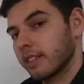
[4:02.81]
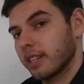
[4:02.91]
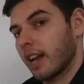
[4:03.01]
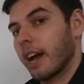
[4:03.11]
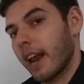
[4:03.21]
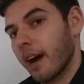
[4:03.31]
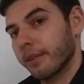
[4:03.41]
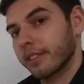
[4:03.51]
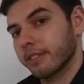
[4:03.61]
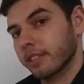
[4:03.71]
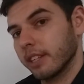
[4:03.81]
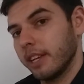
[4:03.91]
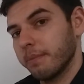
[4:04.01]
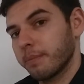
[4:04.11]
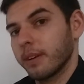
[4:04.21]
to 9 hours of
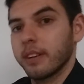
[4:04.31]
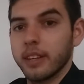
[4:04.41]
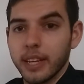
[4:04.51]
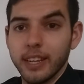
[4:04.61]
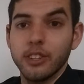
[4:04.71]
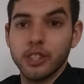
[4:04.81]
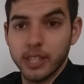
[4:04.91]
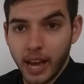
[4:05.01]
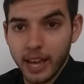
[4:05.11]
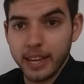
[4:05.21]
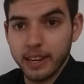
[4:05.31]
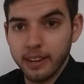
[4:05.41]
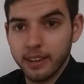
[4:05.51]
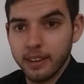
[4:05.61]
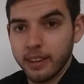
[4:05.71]
sleep each night
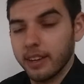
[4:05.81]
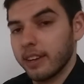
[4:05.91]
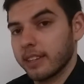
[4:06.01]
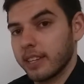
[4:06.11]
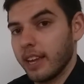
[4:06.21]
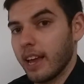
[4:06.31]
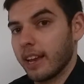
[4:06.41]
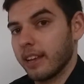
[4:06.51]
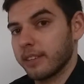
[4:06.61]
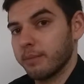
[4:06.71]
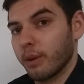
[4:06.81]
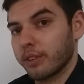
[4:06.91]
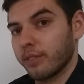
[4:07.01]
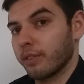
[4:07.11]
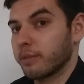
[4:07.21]
to get as
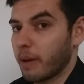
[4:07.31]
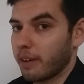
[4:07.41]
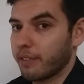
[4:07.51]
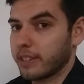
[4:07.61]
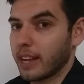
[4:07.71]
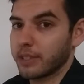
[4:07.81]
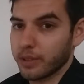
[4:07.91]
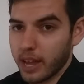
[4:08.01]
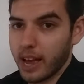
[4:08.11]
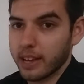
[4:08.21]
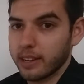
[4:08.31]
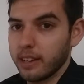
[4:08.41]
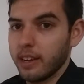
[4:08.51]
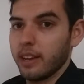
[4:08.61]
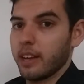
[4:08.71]
much of those benefits as you
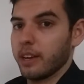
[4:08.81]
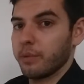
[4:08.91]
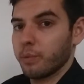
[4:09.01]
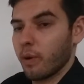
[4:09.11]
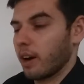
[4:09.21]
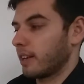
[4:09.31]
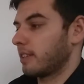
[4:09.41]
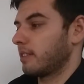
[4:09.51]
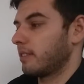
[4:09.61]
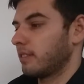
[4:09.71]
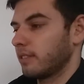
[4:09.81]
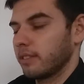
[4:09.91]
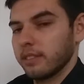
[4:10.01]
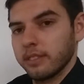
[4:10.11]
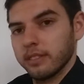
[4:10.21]
can in one
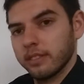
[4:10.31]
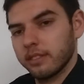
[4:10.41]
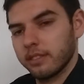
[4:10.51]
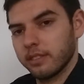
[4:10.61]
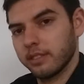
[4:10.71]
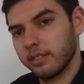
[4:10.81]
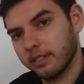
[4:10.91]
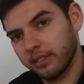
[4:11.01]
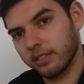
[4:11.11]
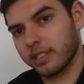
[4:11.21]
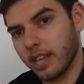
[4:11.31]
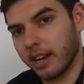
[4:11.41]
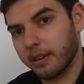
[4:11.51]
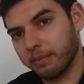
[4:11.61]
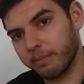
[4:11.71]

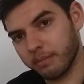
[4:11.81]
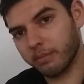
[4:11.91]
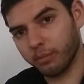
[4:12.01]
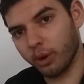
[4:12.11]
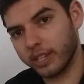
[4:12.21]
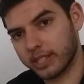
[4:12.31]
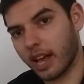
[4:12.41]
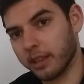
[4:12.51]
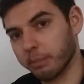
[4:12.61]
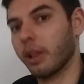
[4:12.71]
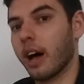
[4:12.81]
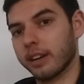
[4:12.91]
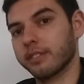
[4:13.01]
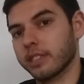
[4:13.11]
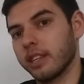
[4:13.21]
solid
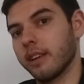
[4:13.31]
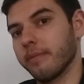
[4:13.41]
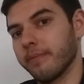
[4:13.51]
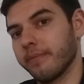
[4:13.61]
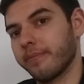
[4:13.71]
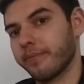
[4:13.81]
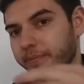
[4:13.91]
block of sleep.